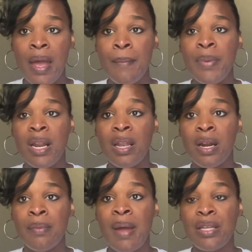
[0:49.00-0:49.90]
but I
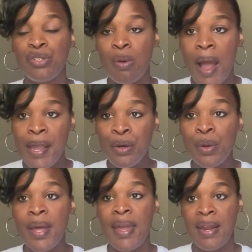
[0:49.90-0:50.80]
learned by trial
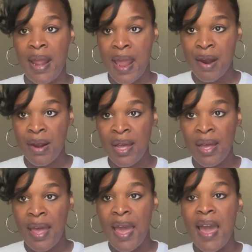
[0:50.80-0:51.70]
and error,
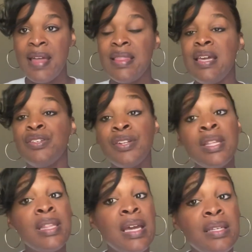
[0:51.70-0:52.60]
and these are the
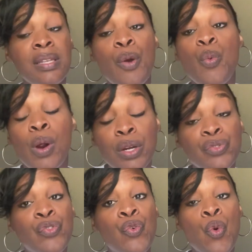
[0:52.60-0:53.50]
things that worked
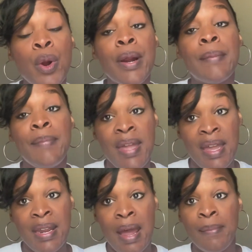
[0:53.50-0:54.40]
for me,
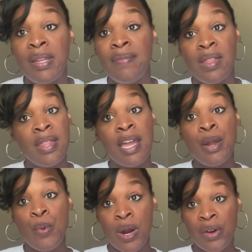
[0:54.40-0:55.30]
and I believe that they
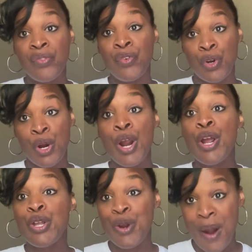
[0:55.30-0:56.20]
can work for
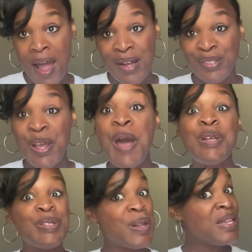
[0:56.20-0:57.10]
your house.
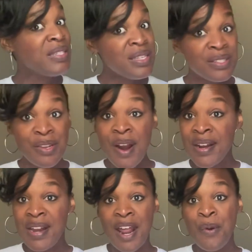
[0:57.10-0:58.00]
So let's get
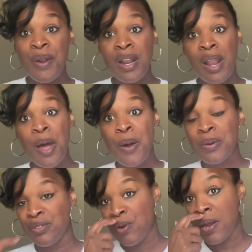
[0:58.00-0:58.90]
started. I don't want a
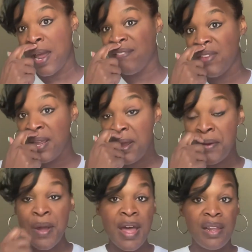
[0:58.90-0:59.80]
long drawn out video.
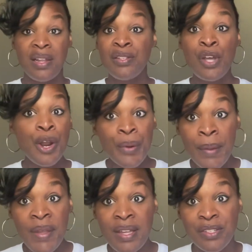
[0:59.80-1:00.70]
Let's hurry up
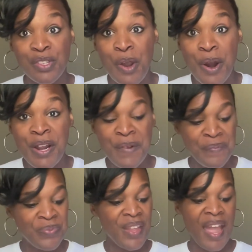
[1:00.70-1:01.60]
and get started,
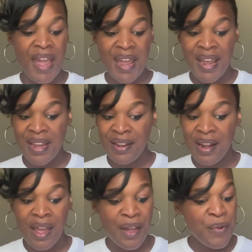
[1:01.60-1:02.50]
and
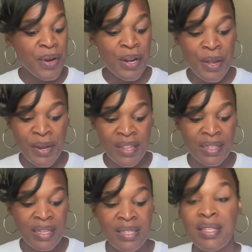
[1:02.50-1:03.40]
we're gonna go down the
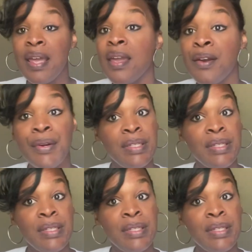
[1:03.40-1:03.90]
list. Here is